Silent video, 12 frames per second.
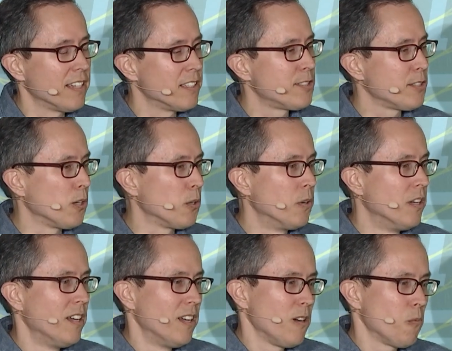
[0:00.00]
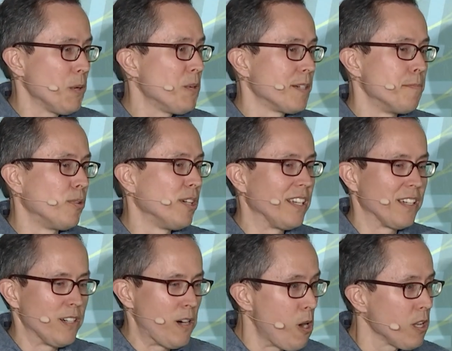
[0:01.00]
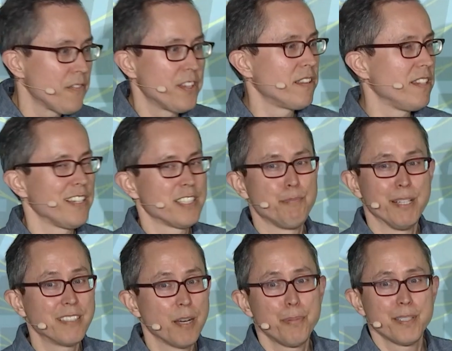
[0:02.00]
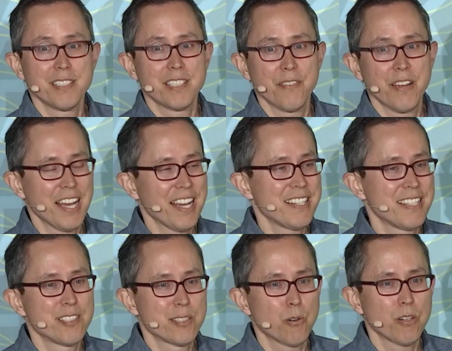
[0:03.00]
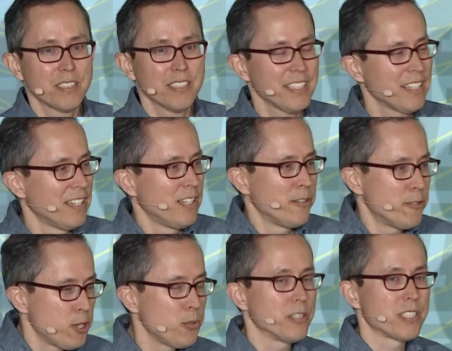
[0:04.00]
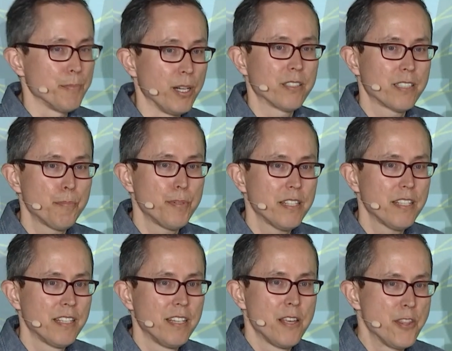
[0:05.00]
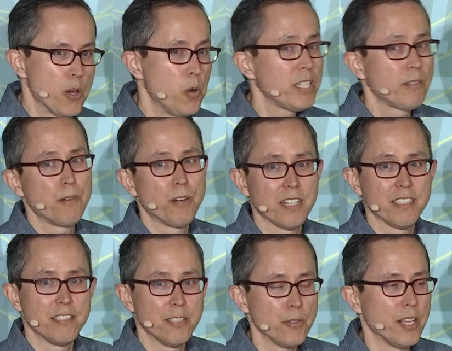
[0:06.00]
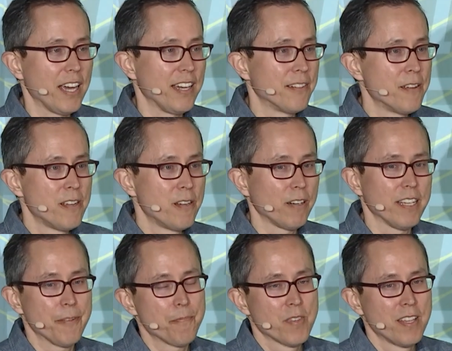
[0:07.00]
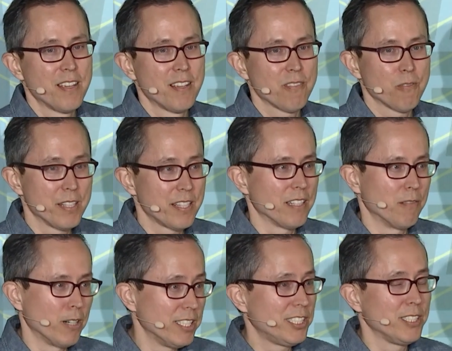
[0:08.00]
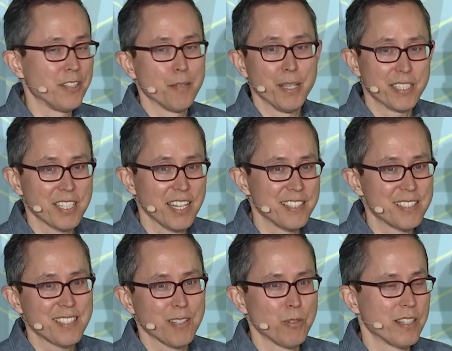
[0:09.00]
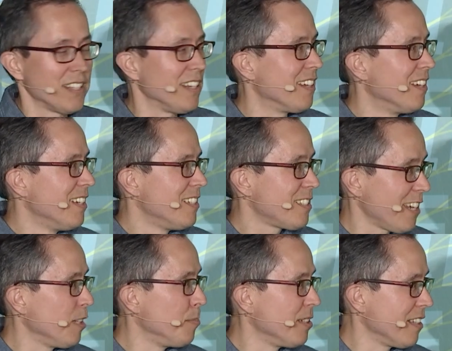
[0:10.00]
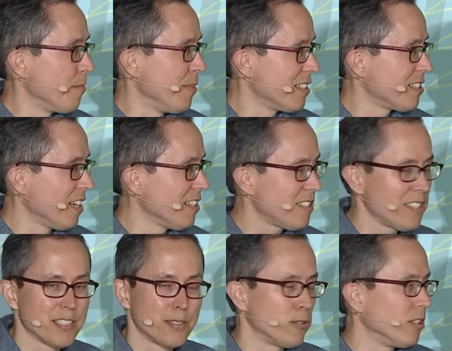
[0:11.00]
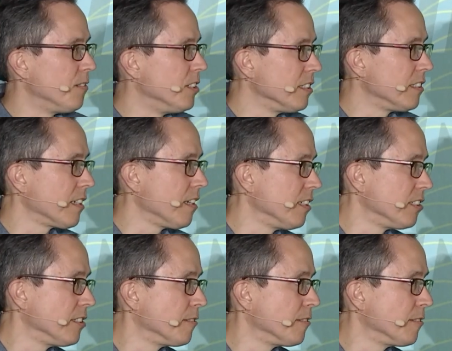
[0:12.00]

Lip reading: And so we want to bring all of the things big companies have had historically to a small company. The only way we're going to do that, right, with a ratio that makes sense and with a scalability that makes sense is through leveraging technology.